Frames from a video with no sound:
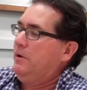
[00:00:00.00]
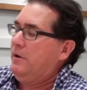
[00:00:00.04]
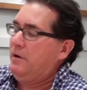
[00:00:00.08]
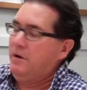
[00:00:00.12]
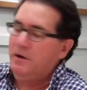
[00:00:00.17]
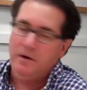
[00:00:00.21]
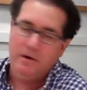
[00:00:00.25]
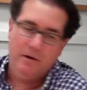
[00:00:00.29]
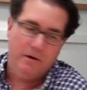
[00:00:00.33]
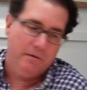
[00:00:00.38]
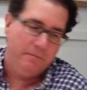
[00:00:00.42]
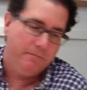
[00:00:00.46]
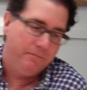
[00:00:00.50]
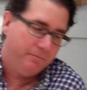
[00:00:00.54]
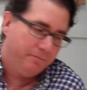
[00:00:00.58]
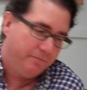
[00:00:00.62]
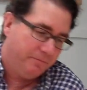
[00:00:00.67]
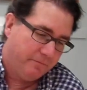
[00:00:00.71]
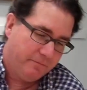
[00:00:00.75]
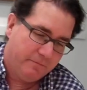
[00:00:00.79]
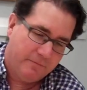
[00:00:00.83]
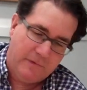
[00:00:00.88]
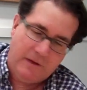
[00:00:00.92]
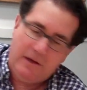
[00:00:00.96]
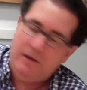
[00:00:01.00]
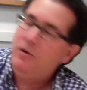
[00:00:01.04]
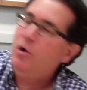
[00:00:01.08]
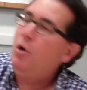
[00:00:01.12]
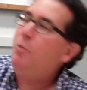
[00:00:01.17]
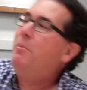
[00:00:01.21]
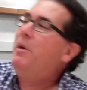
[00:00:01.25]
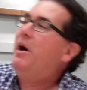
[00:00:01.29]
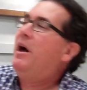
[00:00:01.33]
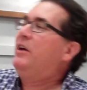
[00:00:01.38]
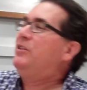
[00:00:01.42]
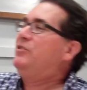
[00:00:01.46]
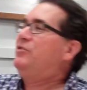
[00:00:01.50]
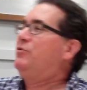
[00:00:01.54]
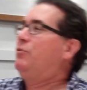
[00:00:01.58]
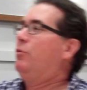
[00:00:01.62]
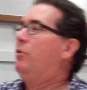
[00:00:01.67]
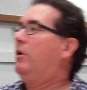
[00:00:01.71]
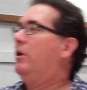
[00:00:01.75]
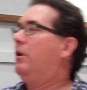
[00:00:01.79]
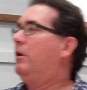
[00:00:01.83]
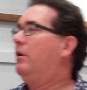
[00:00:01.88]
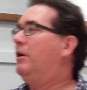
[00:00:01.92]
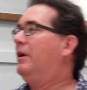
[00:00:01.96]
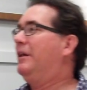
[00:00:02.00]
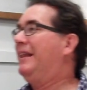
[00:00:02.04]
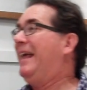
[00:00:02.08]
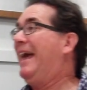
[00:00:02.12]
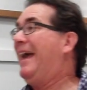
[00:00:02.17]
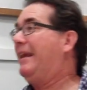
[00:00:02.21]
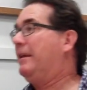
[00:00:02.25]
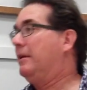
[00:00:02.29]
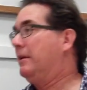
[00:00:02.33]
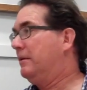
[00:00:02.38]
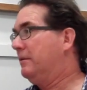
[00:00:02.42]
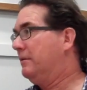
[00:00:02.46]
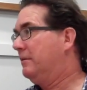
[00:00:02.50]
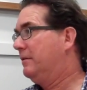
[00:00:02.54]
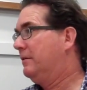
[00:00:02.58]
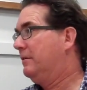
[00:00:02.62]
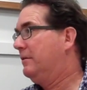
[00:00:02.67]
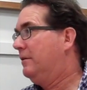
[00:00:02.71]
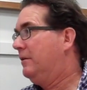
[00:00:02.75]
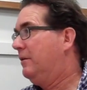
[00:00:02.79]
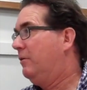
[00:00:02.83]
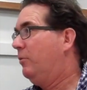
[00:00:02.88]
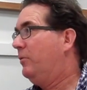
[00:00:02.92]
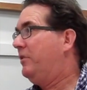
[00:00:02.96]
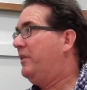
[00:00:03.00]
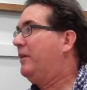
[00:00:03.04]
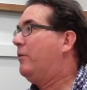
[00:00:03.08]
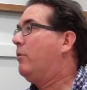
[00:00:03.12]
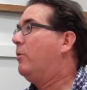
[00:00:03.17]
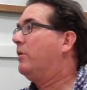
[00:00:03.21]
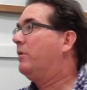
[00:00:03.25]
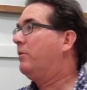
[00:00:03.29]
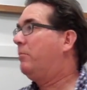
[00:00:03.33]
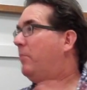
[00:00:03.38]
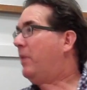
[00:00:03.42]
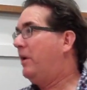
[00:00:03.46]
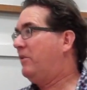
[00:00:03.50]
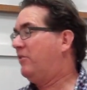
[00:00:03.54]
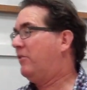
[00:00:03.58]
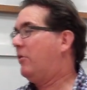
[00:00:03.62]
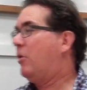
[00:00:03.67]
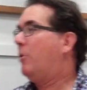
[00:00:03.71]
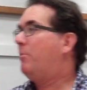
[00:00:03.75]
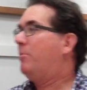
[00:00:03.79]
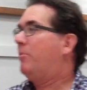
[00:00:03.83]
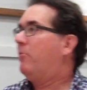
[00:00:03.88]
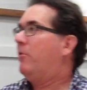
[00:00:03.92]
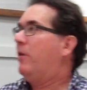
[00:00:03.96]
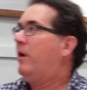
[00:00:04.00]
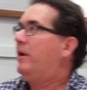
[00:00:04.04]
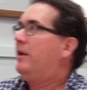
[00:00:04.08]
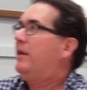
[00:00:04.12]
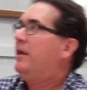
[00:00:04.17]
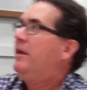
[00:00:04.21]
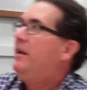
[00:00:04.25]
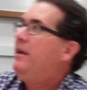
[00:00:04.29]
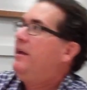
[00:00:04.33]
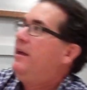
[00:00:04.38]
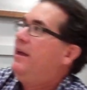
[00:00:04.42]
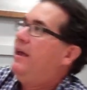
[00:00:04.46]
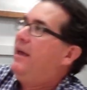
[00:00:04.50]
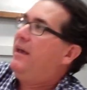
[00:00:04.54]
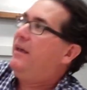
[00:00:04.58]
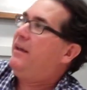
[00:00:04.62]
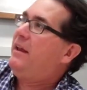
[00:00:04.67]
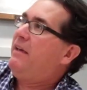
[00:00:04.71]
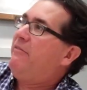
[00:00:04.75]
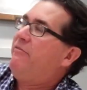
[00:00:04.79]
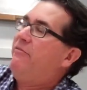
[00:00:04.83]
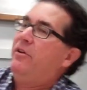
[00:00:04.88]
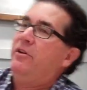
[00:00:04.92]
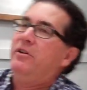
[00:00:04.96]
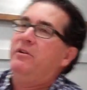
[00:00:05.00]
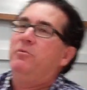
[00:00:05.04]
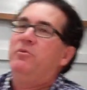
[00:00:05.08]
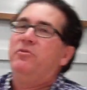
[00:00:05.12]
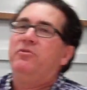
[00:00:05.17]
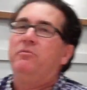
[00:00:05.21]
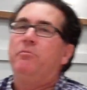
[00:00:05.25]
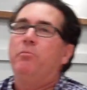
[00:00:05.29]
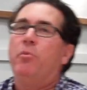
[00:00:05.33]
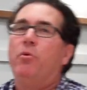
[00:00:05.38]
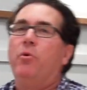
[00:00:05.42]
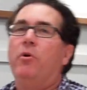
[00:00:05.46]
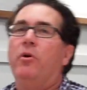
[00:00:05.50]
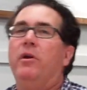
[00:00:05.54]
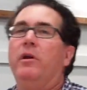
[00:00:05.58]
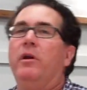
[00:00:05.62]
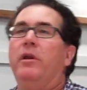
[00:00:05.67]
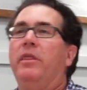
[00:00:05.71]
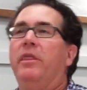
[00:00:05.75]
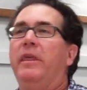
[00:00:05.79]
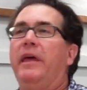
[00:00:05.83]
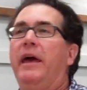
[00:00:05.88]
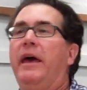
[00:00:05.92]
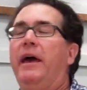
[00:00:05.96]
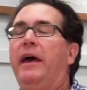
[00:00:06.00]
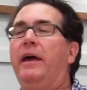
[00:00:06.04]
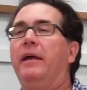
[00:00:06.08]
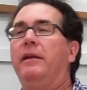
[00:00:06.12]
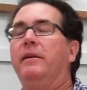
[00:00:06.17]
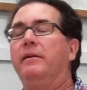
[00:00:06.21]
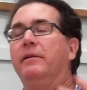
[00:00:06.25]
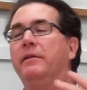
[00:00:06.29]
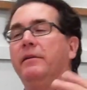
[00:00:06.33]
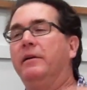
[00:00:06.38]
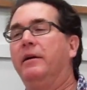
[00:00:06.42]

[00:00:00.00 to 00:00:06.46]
uh, homage to homage Aladdin. to uh, Aladdin, where they go on a magic carpet ride. Nice. And I felt it was important that